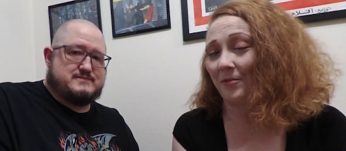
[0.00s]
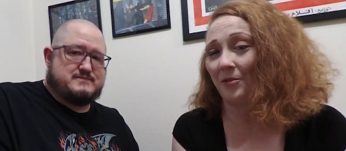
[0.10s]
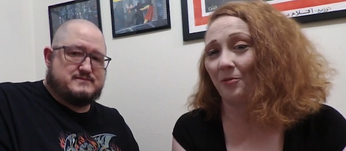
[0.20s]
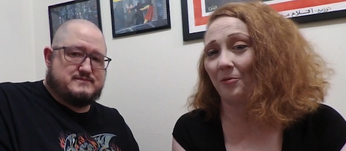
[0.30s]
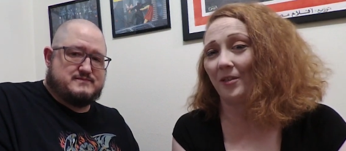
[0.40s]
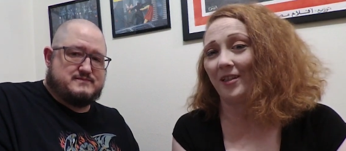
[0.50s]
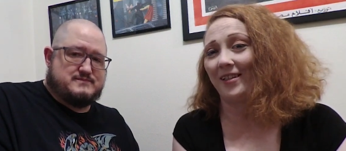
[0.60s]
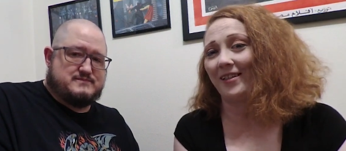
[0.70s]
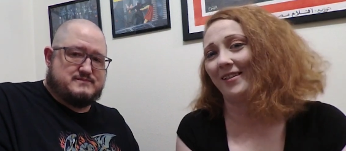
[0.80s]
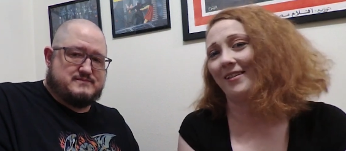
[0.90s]
Speaker 1: to
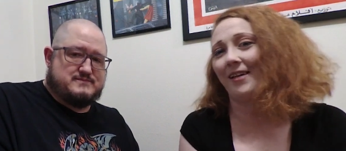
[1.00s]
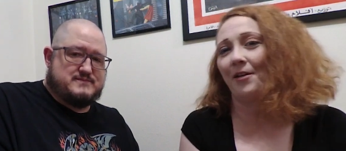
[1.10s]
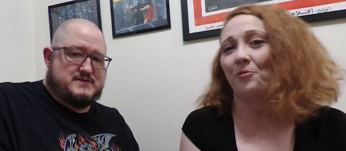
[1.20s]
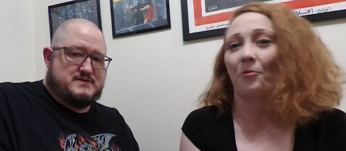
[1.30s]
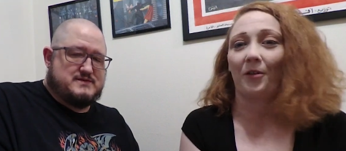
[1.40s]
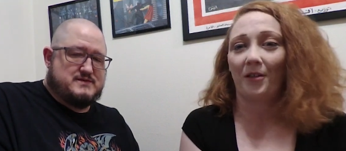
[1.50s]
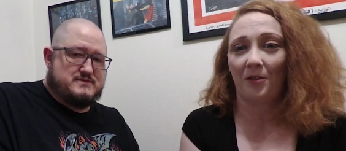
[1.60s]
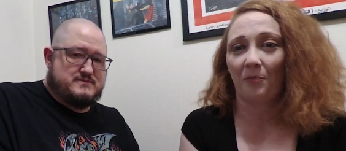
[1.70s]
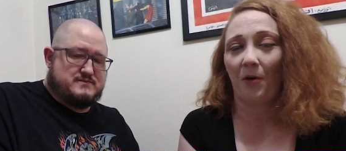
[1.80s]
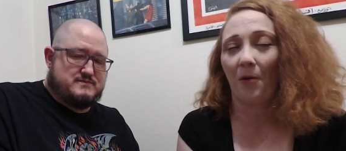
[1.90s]
the guys working
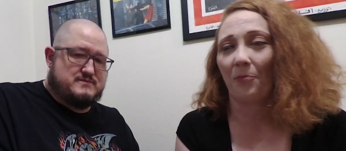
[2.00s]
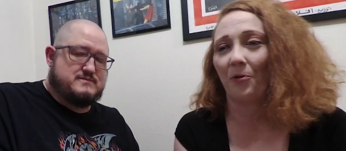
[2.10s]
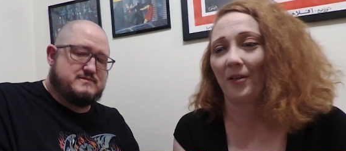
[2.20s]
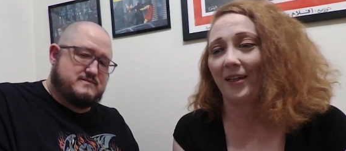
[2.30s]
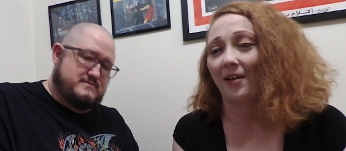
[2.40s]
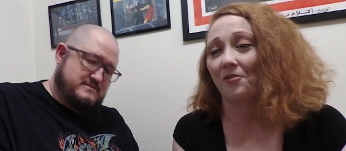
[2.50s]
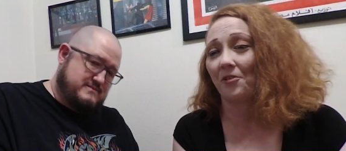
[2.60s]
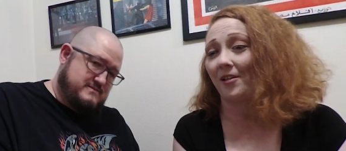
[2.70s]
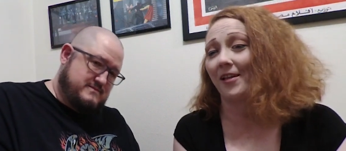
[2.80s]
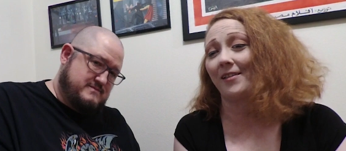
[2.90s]
at the popcorn
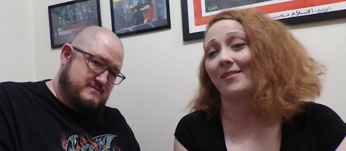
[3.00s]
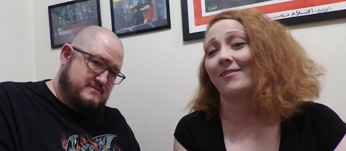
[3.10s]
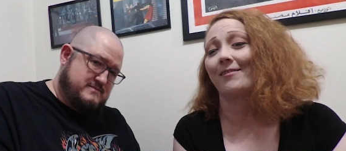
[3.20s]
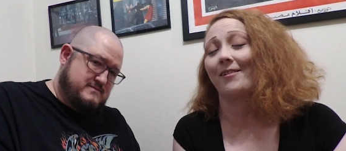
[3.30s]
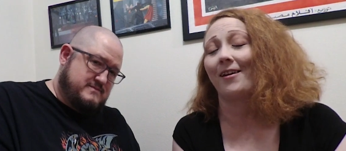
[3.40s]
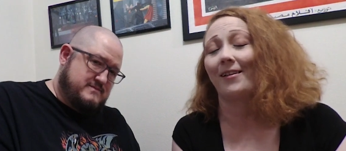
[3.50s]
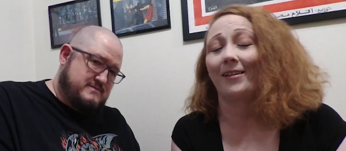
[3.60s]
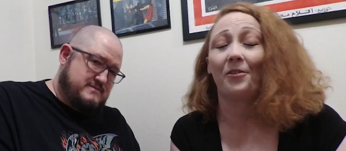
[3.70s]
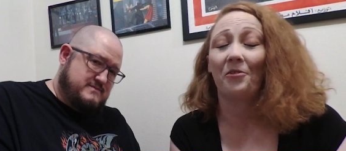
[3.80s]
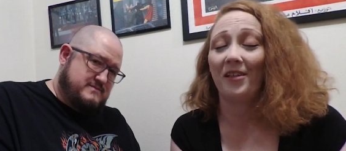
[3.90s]
counter like this is not
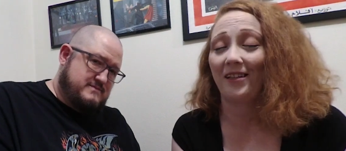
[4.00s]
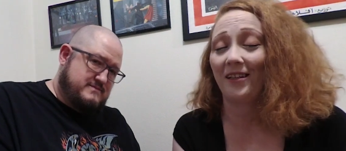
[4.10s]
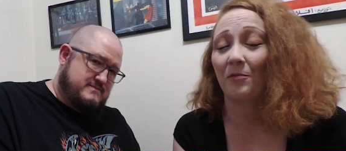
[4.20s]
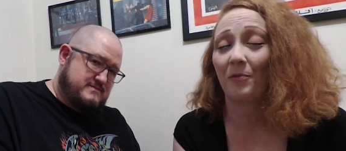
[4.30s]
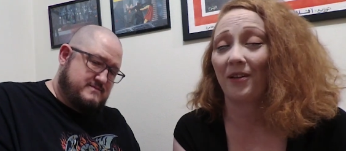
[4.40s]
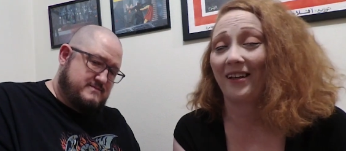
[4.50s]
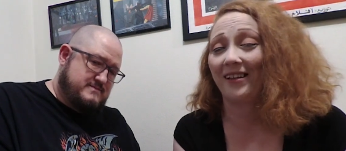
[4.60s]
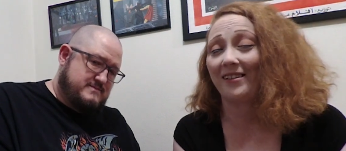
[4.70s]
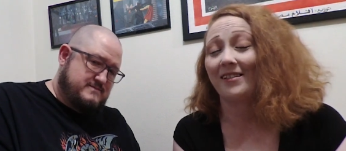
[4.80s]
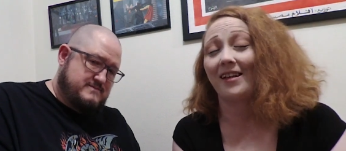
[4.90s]
a unique
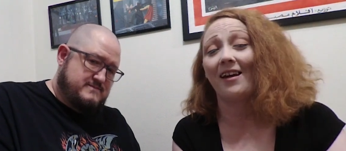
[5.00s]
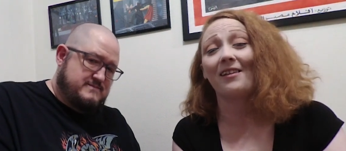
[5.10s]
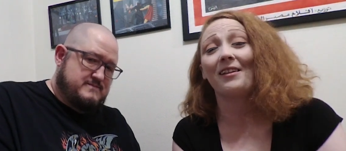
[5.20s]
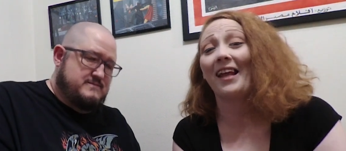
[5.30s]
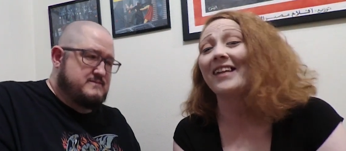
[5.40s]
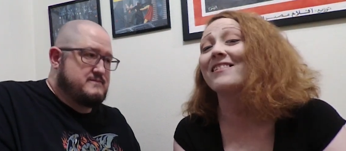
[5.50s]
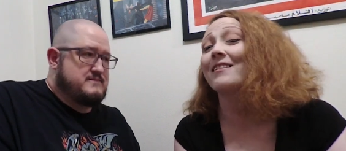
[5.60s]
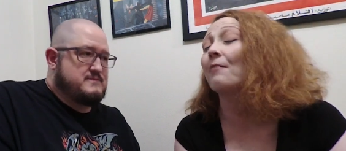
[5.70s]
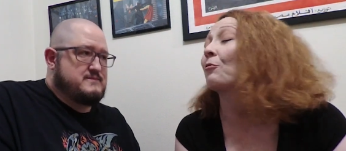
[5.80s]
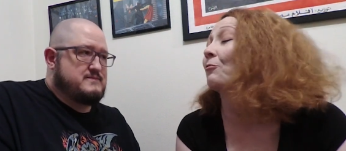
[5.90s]
experience, uh, the
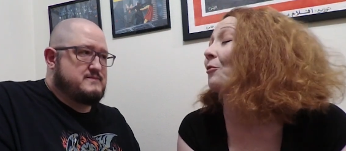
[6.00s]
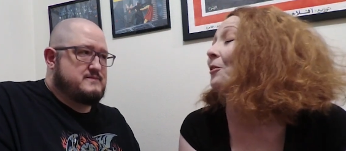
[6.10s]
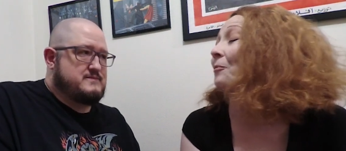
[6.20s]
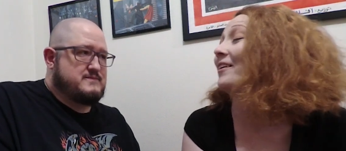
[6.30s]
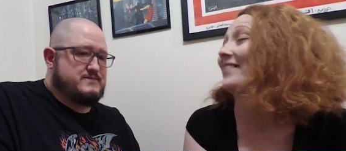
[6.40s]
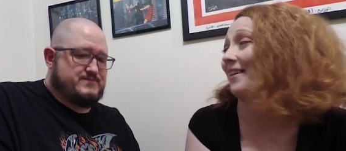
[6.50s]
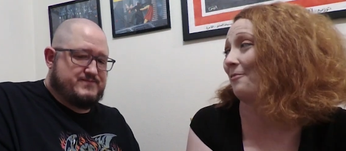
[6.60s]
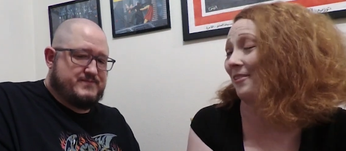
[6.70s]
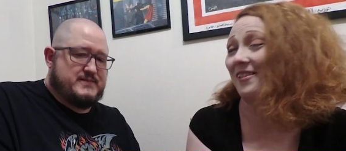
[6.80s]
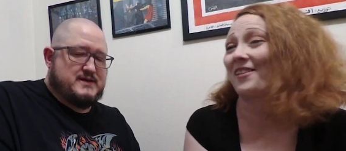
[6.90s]
lights never fully went
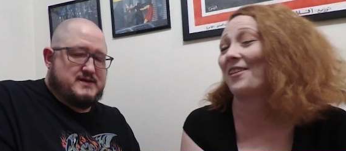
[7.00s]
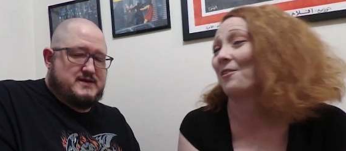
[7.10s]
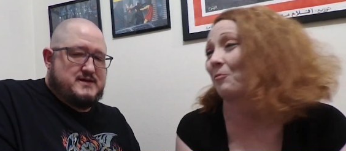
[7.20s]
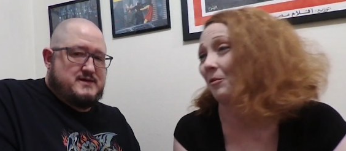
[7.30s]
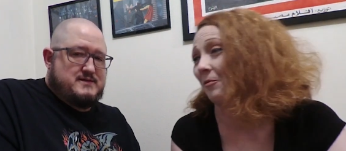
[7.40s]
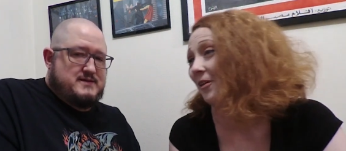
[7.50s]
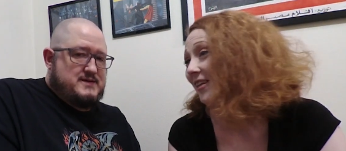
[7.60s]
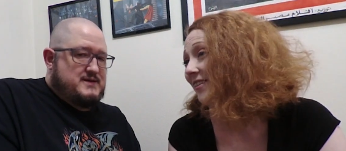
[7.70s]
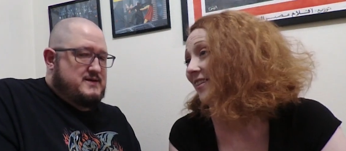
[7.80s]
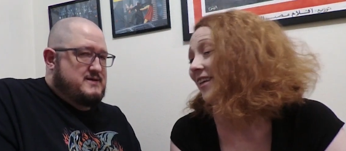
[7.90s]
down in the theater we were
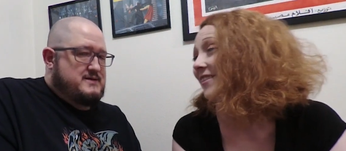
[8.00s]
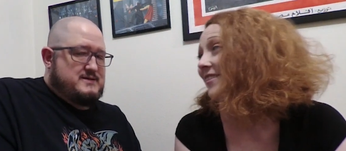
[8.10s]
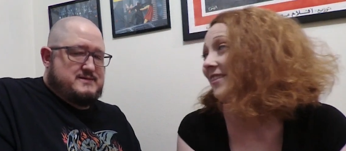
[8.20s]
in, and that